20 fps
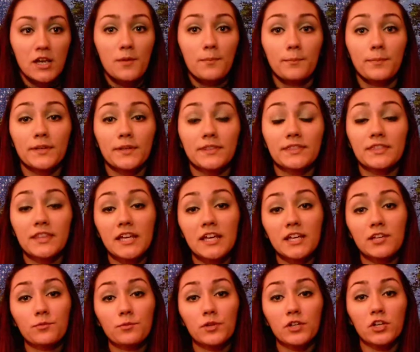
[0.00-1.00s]
but then
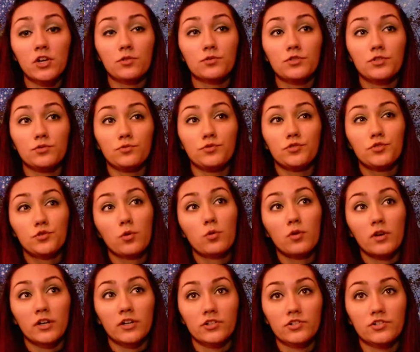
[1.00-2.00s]
we go to
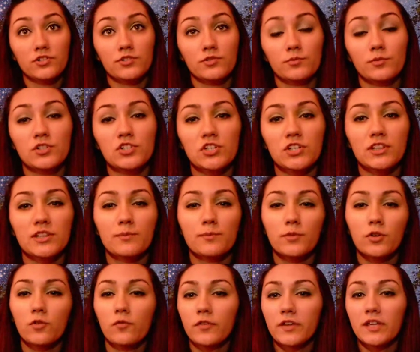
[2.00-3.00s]
George, which in the
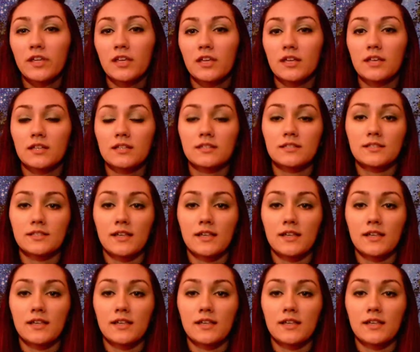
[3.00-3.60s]
movie is,